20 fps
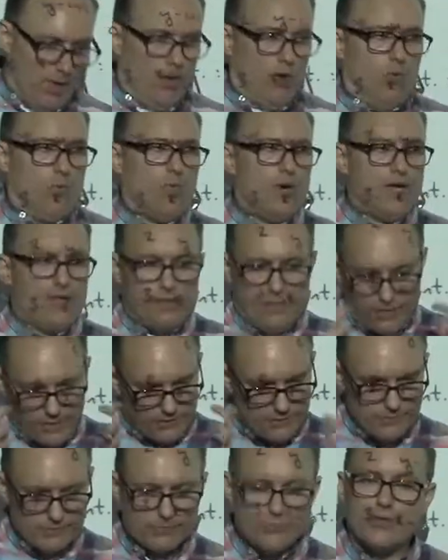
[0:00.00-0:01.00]
with
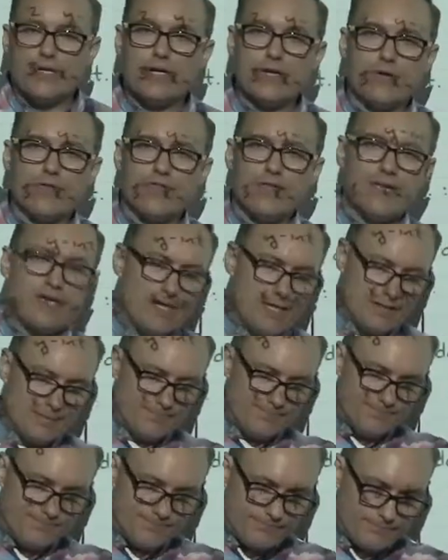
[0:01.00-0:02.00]
critical
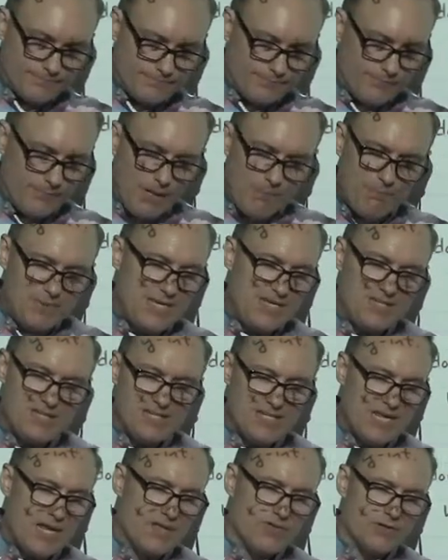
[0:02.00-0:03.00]
thinking, piece
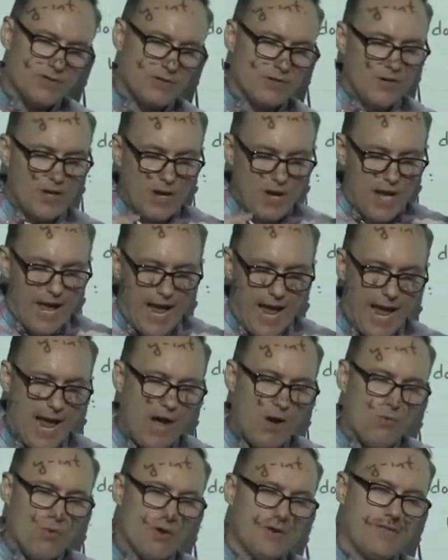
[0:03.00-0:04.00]
together
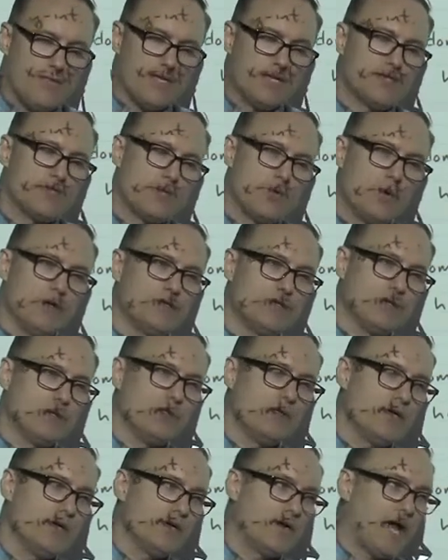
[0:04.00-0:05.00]
how are things going to
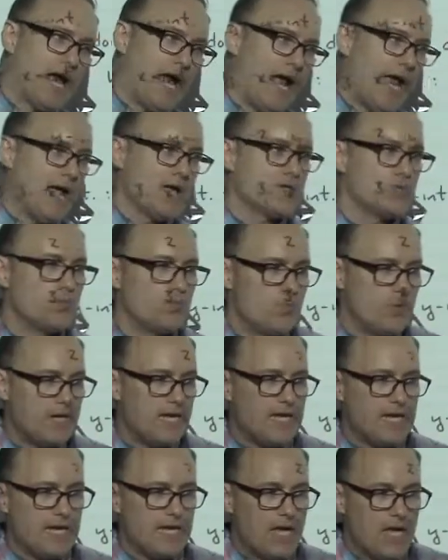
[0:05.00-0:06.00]
look as
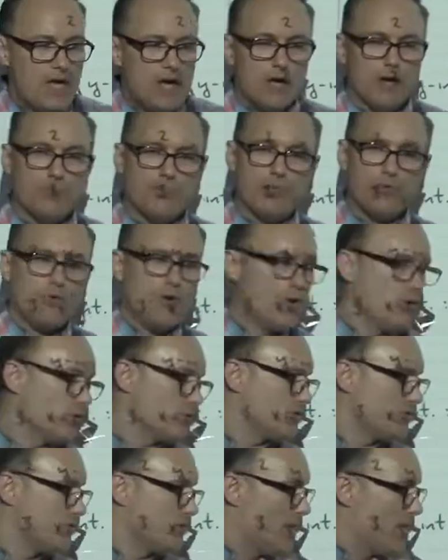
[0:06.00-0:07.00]
we approach